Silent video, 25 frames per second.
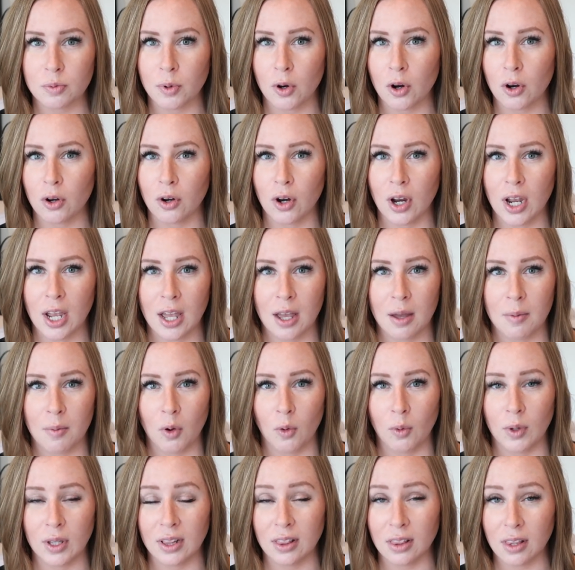
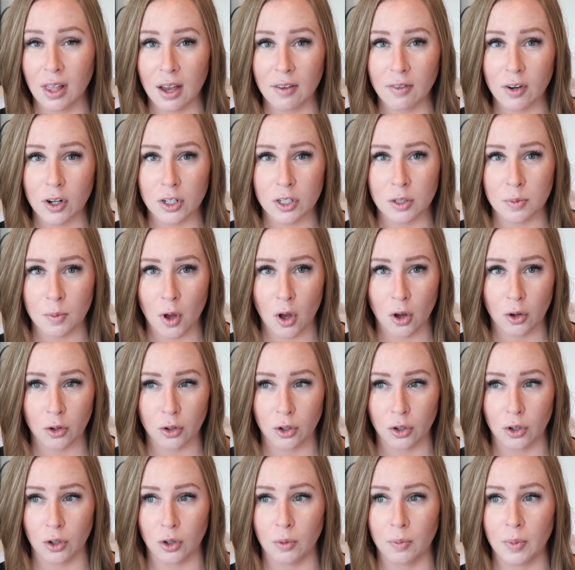program. We love our small
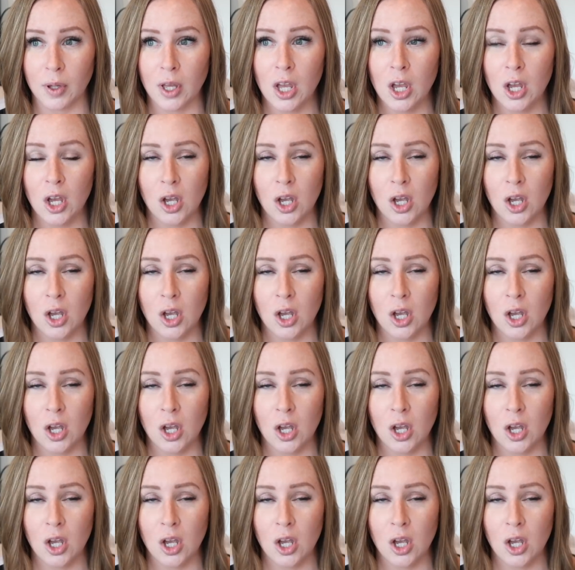group.